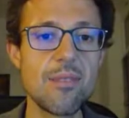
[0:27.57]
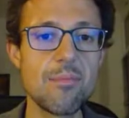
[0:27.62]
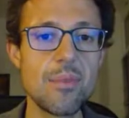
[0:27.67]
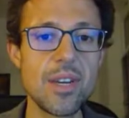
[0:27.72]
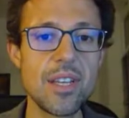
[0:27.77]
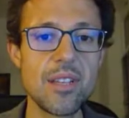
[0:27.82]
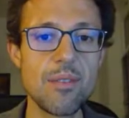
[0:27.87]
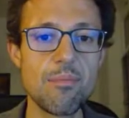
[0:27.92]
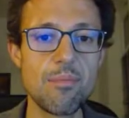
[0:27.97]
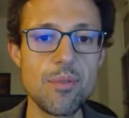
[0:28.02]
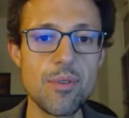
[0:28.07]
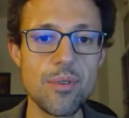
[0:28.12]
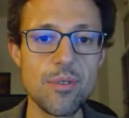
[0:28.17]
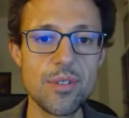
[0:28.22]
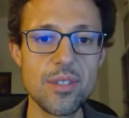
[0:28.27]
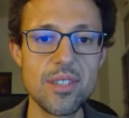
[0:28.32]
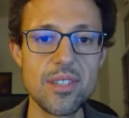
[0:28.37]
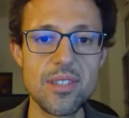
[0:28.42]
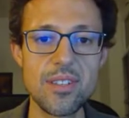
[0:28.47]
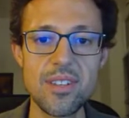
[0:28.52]
I made a
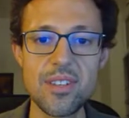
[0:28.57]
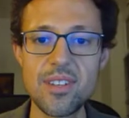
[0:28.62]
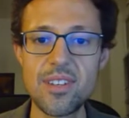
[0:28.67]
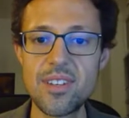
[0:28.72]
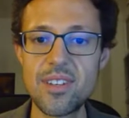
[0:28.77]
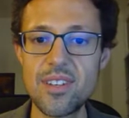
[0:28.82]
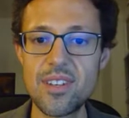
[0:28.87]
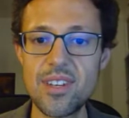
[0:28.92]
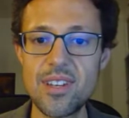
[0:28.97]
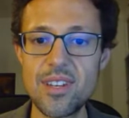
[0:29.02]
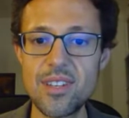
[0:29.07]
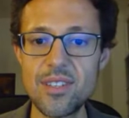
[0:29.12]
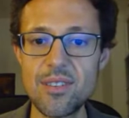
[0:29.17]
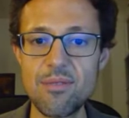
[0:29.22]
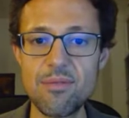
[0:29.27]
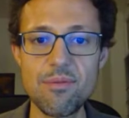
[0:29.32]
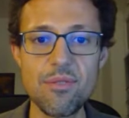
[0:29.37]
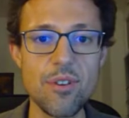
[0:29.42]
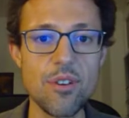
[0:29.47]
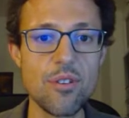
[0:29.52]
post as
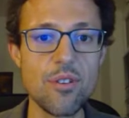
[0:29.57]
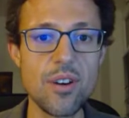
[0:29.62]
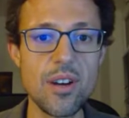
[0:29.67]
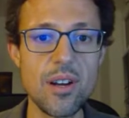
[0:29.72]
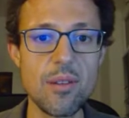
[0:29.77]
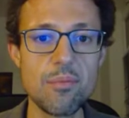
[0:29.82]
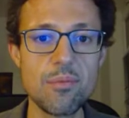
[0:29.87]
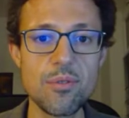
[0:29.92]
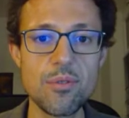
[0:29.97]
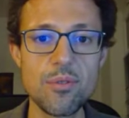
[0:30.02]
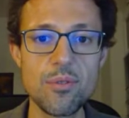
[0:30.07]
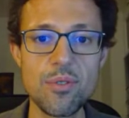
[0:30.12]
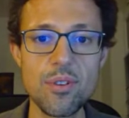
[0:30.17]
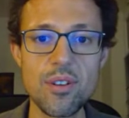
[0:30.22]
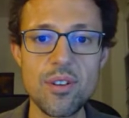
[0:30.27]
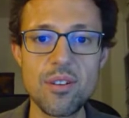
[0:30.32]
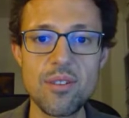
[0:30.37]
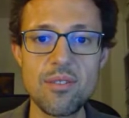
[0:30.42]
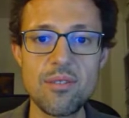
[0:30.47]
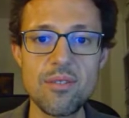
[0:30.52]
a follow-up to
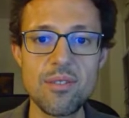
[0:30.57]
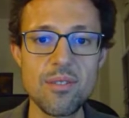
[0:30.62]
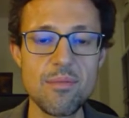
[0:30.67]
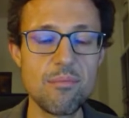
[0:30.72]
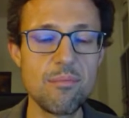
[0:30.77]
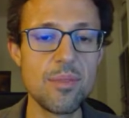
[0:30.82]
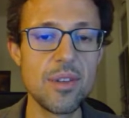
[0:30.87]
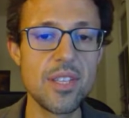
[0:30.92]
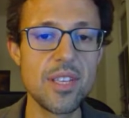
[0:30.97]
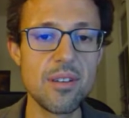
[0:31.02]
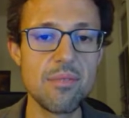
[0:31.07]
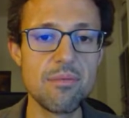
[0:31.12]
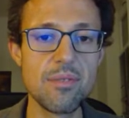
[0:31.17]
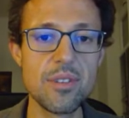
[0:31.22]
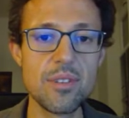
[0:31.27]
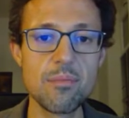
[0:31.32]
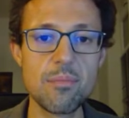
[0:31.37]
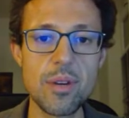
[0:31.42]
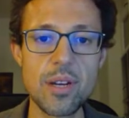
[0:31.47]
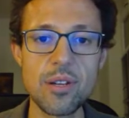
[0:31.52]
a meetup
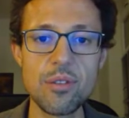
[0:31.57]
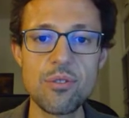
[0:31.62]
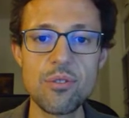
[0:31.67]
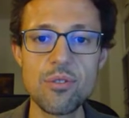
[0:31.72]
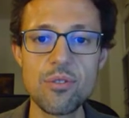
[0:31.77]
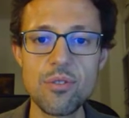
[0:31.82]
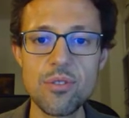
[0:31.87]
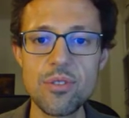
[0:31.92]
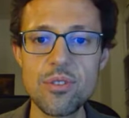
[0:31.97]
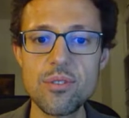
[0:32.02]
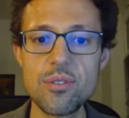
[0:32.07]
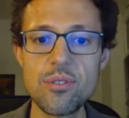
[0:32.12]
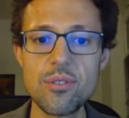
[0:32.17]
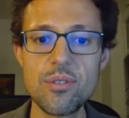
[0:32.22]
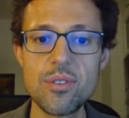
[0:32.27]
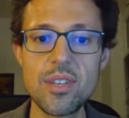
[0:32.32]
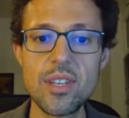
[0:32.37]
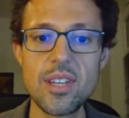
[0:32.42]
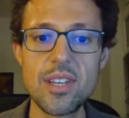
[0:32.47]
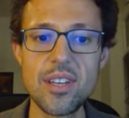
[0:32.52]
with Marco
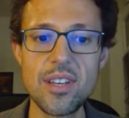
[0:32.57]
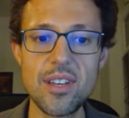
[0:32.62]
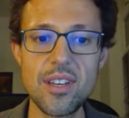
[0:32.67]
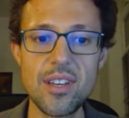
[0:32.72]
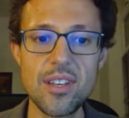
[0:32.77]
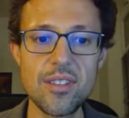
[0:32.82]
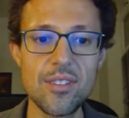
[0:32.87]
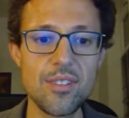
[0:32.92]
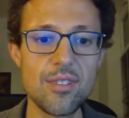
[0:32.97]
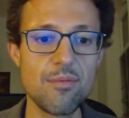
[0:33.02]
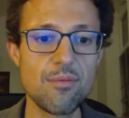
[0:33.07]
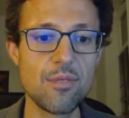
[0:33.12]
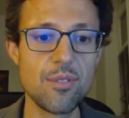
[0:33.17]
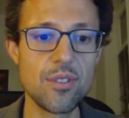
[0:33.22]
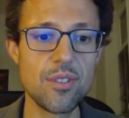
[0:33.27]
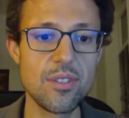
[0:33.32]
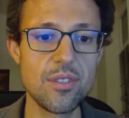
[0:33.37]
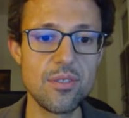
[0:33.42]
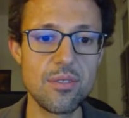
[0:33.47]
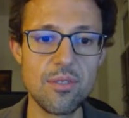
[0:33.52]
Russo, and it
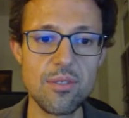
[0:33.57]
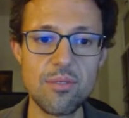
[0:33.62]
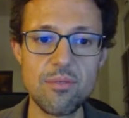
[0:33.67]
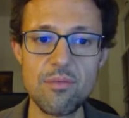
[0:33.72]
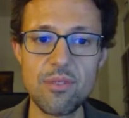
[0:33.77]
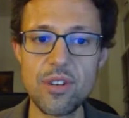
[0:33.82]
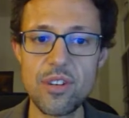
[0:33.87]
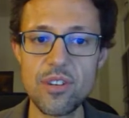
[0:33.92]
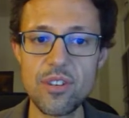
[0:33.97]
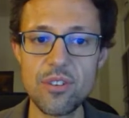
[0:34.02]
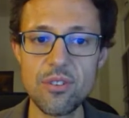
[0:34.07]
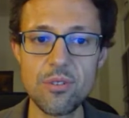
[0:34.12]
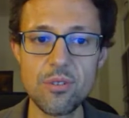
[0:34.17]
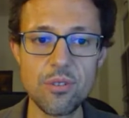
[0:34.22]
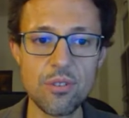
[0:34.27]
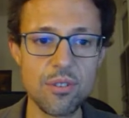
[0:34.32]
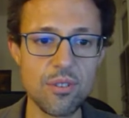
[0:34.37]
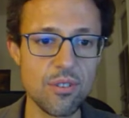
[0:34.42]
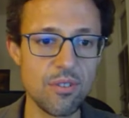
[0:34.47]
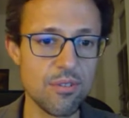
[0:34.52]
was very
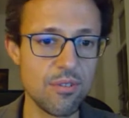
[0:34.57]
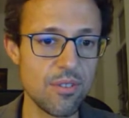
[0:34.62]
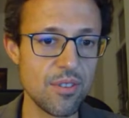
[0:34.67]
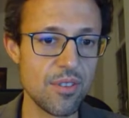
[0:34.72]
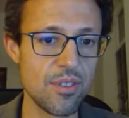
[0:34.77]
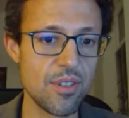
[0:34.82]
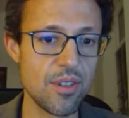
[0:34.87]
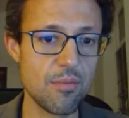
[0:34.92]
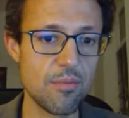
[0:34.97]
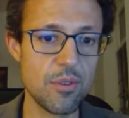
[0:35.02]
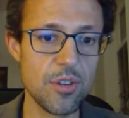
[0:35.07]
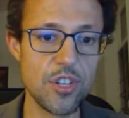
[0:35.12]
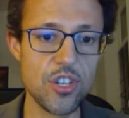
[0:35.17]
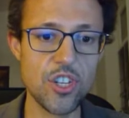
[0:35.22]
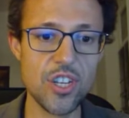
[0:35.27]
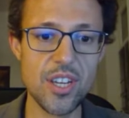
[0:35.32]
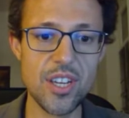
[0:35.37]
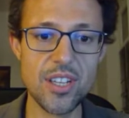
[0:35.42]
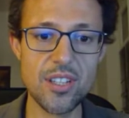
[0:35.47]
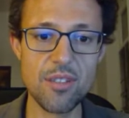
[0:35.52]
good,
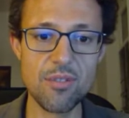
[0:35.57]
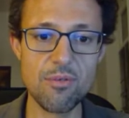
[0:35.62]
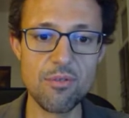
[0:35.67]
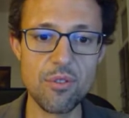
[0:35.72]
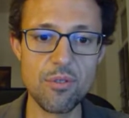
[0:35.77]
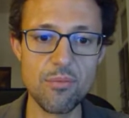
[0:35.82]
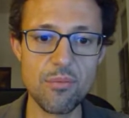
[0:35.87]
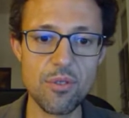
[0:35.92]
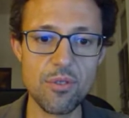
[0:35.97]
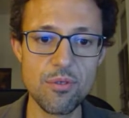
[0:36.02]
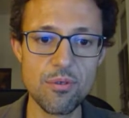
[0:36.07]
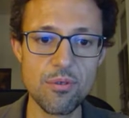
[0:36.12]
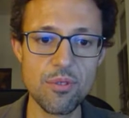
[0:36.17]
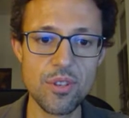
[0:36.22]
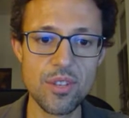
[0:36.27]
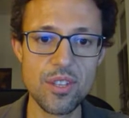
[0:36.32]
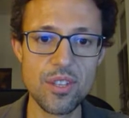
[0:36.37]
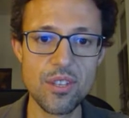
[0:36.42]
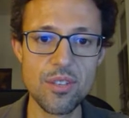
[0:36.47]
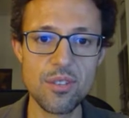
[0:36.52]
appreciated from you,
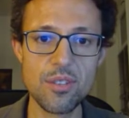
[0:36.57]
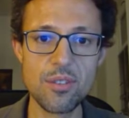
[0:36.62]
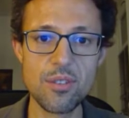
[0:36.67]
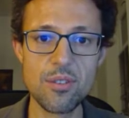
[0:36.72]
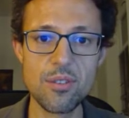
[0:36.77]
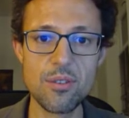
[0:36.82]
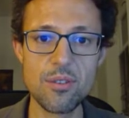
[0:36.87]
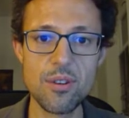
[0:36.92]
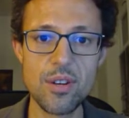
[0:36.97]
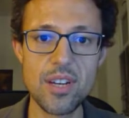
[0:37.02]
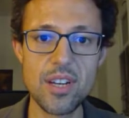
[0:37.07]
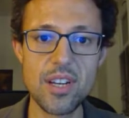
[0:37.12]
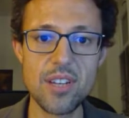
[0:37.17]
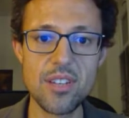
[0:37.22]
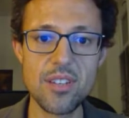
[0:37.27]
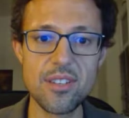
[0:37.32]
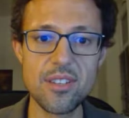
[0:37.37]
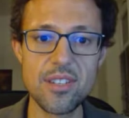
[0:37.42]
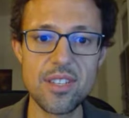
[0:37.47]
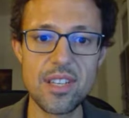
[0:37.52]
so
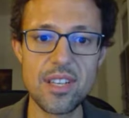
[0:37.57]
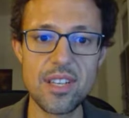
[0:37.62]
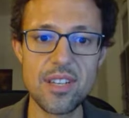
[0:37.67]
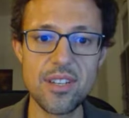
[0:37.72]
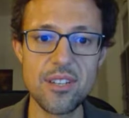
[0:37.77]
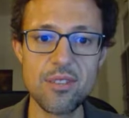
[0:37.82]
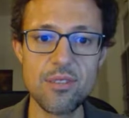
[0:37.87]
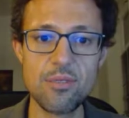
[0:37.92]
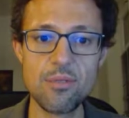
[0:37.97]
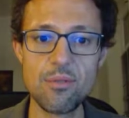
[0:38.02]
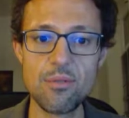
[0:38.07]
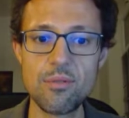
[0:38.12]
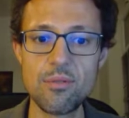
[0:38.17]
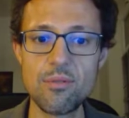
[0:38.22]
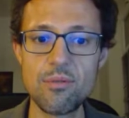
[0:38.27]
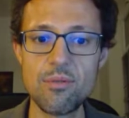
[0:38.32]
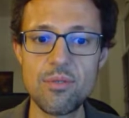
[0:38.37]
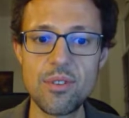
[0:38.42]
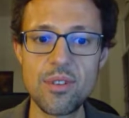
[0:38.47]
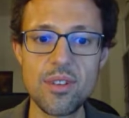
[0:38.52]
I decided
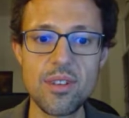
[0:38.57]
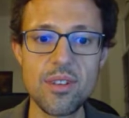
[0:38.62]
to